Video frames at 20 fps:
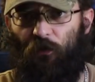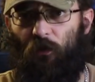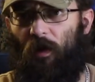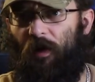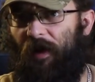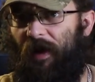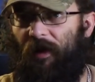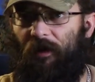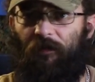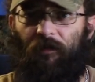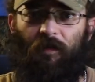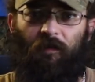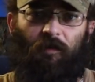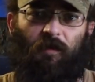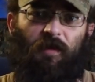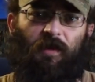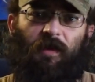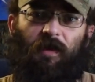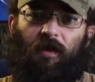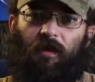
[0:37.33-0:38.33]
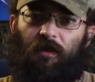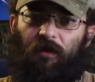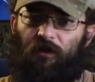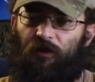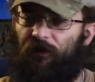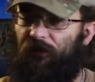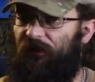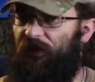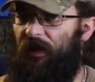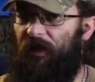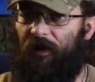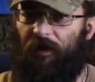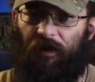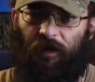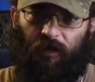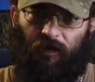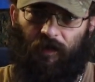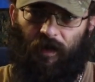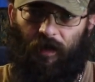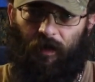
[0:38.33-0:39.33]
run out of everything and you just kind of
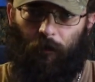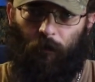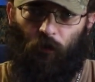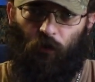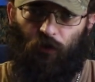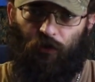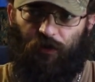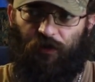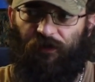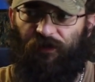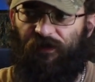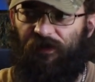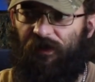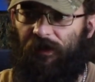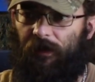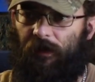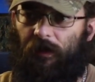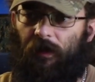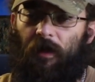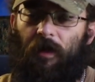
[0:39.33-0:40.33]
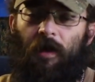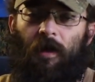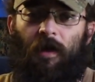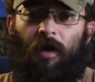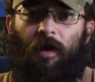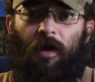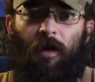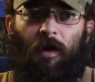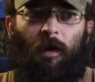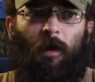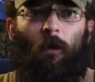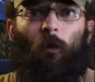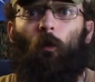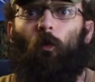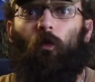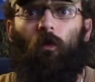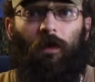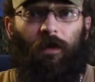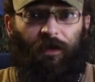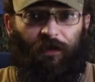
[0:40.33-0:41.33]
need that emergency
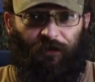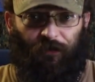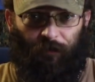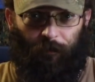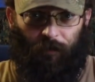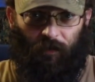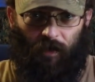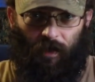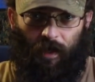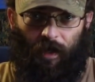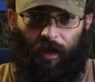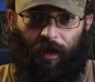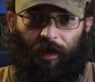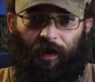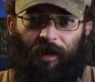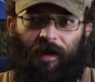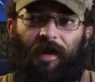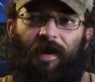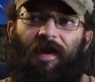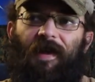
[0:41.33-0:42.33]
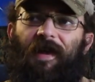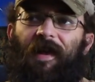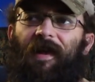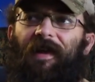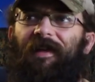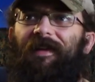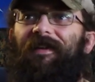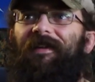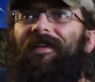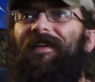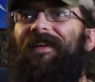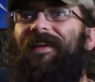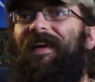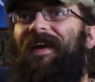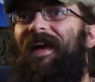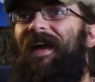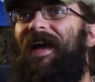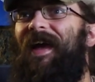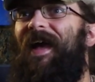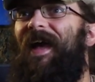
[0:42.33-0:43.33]
resupply. And
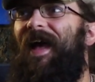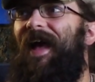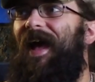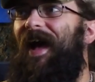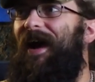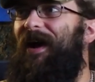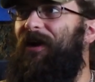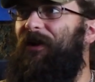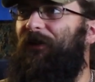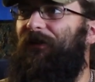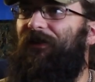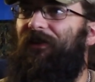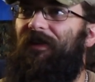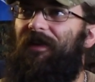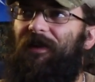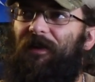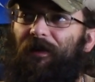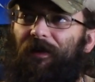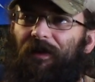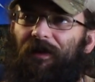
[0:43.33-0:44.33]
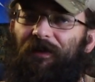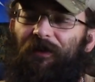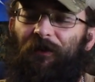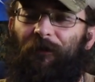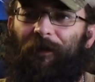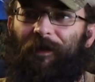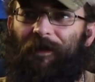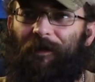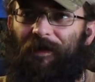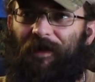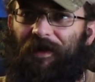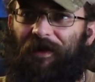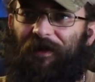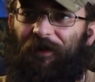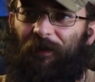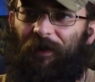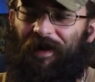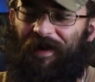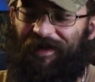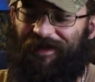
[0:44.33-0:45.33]
I was sitting there, it took me a minute to
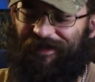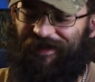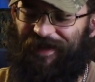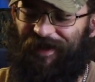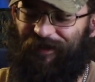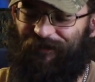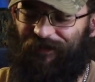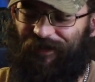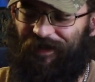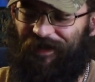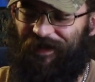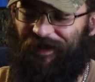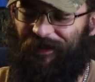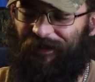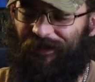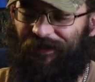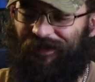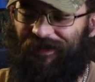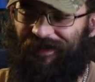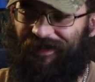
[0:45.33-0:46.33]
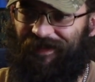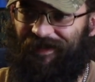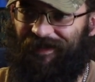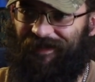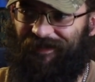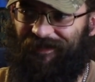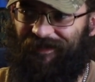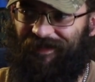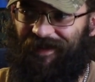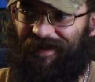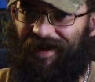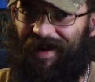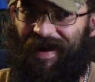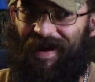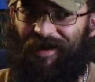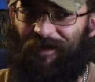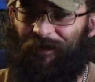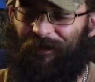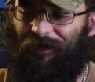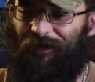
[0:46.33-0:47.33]
watch that video. It was like an
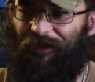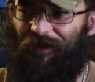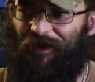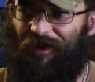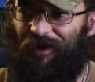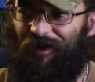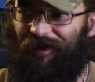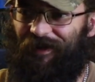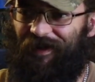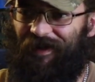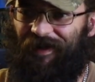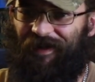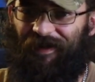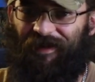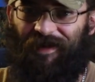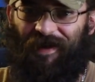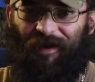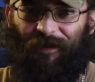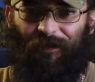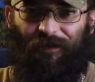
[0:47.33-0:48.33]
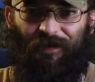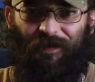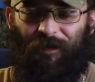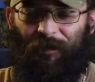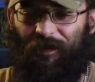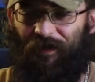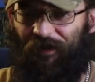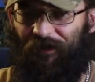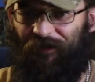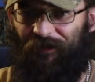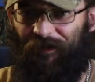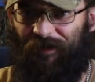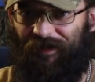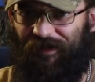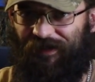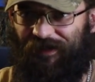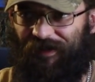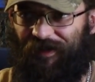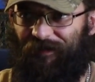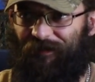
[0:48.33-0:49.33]
hour long and I was in the middle of doing
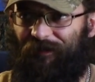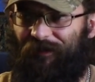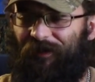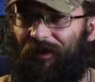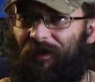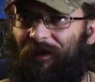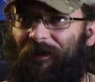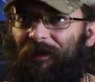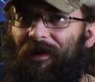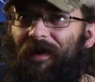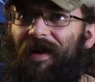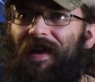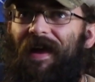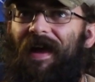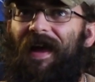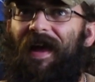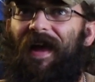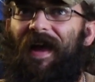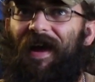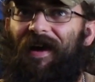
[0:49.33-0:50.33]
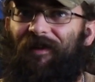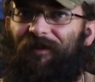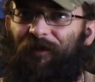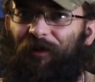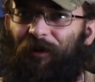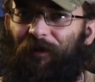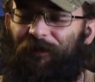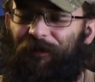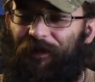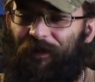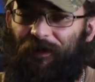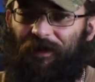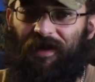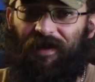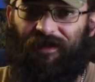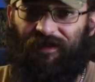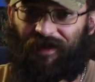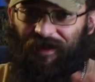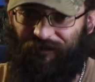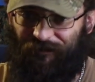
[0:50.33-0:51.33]
stuff, so after a few
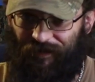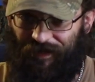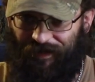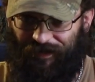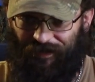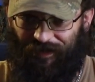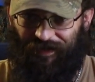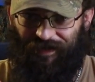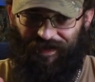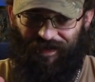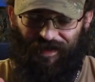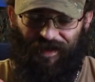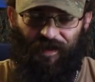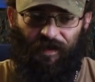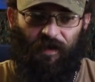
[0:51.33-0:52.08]
days I finally